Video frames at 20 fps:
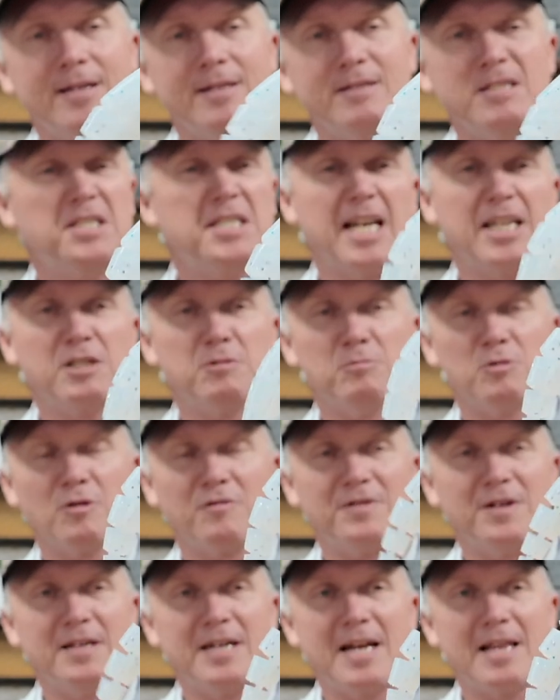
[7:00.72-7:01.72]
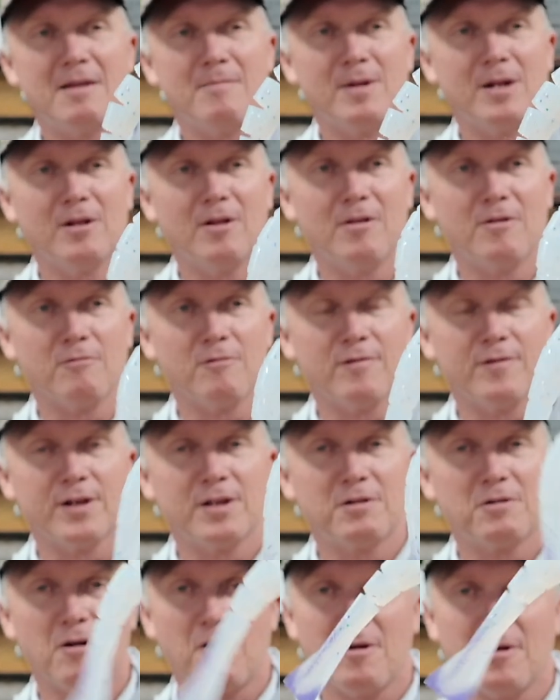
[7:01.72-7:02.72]
Just catch them drifting down the middle of the river,
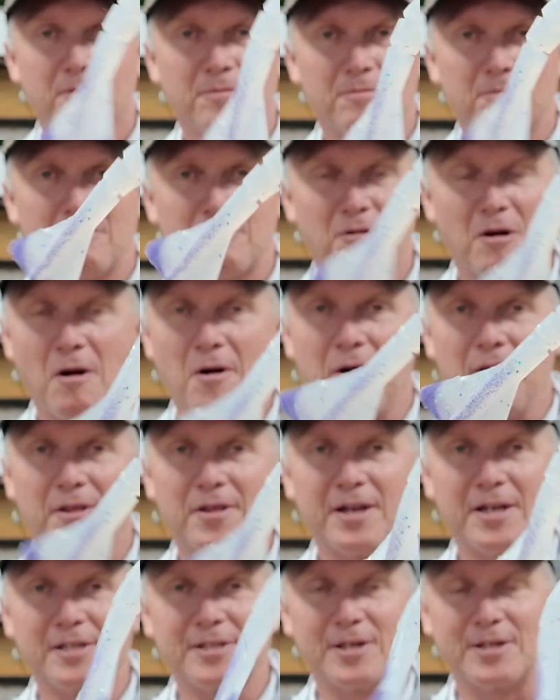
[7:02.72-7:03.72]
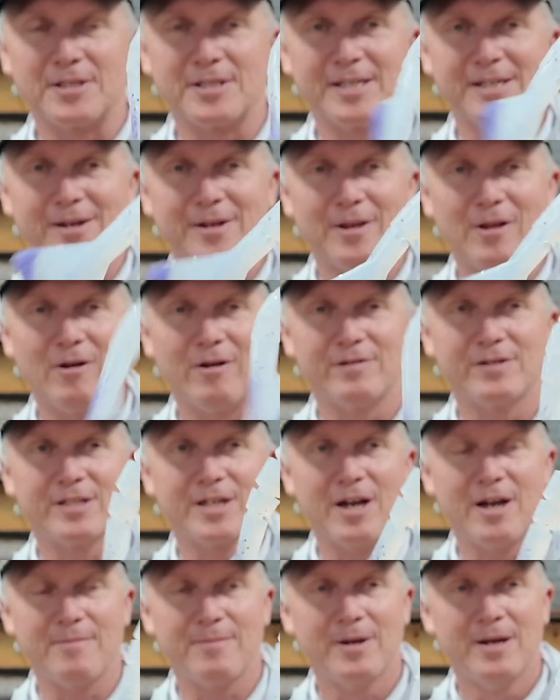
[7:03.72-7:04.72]
throwing at things I see on live
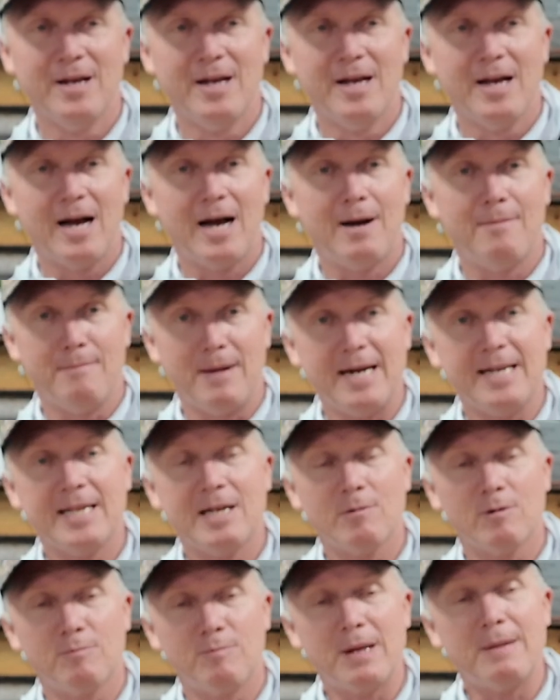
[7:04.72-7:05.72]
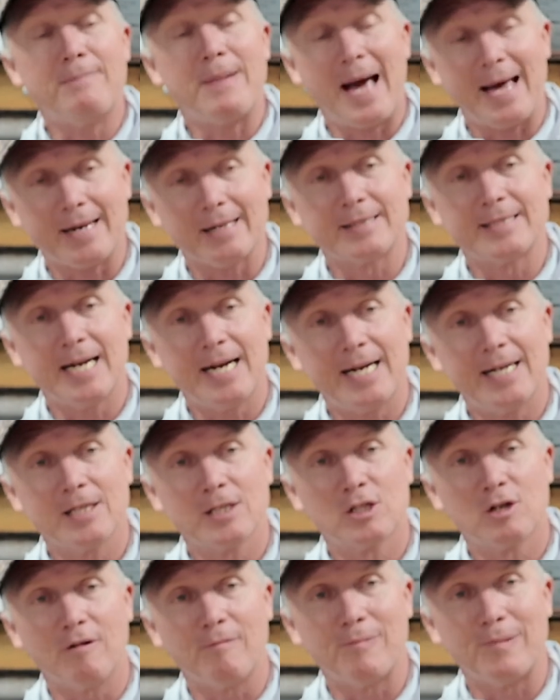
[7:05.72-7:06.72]
scope, mainly with big
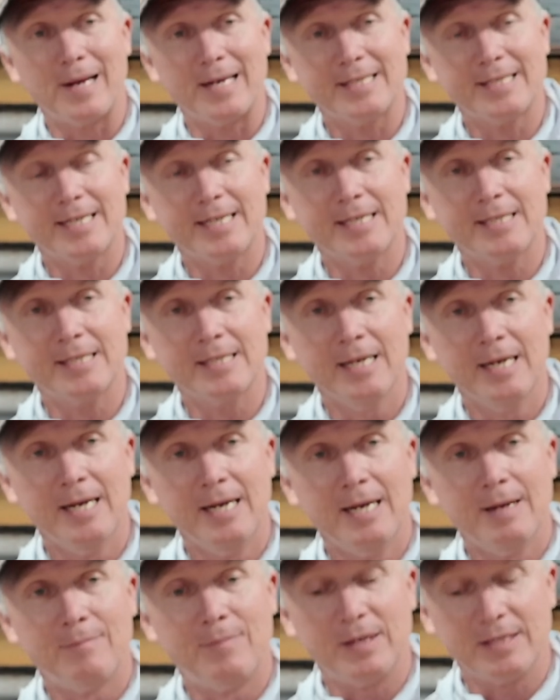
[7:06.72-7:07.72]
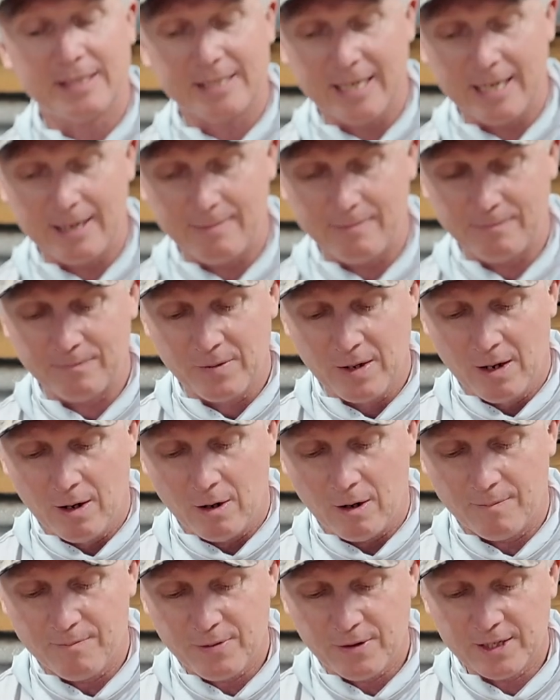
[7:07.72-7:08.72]
paddle-tailed soft plastics. But I'm
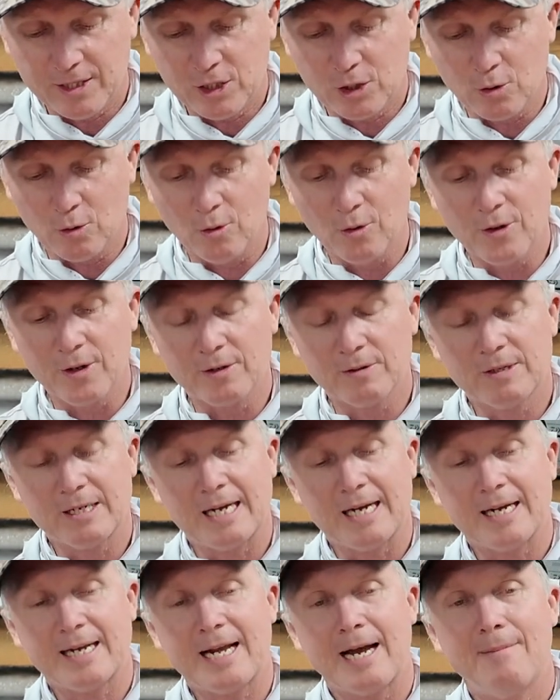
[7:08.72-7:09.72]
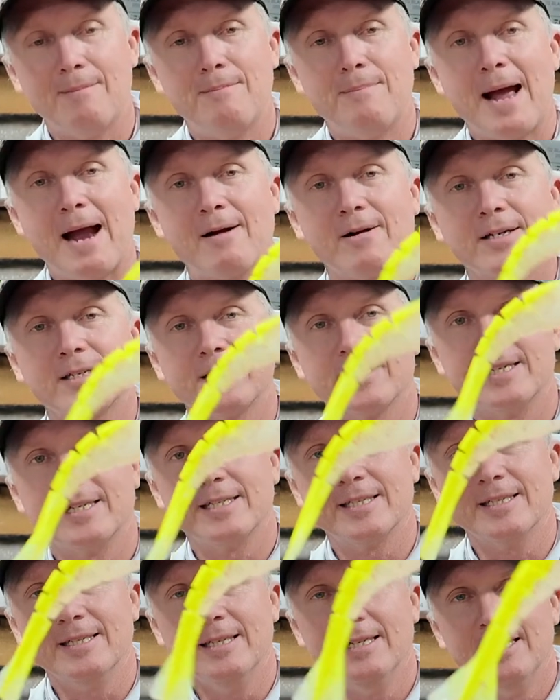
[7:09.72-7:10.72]
pretty sure that come barra
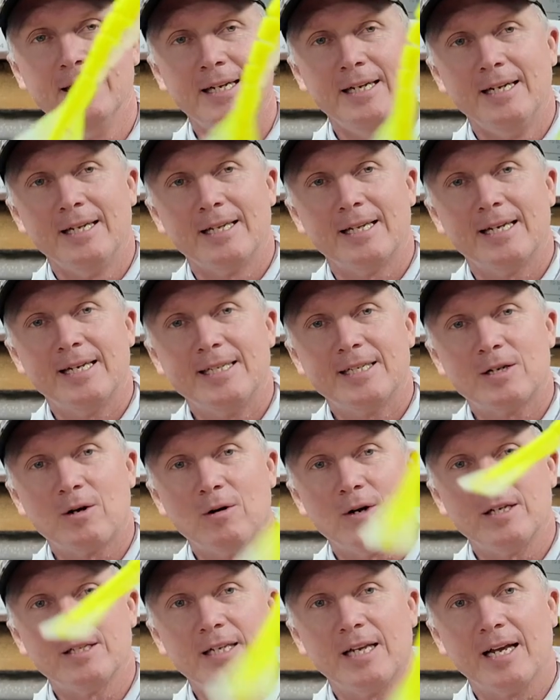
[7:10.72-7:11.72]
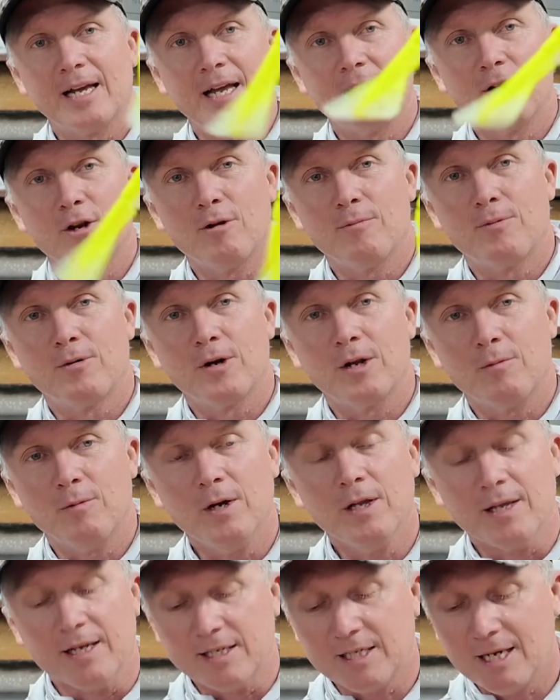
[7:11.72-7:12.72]
season, these guys are going to do pretty
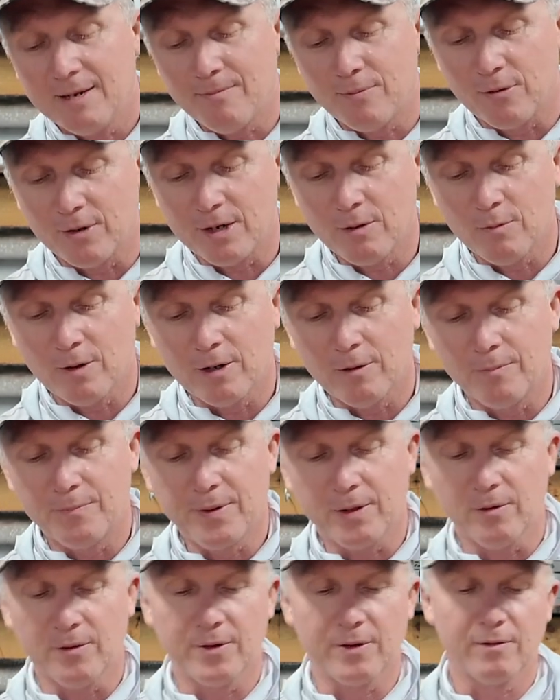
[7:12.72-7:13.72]
well. They seem pretty well built.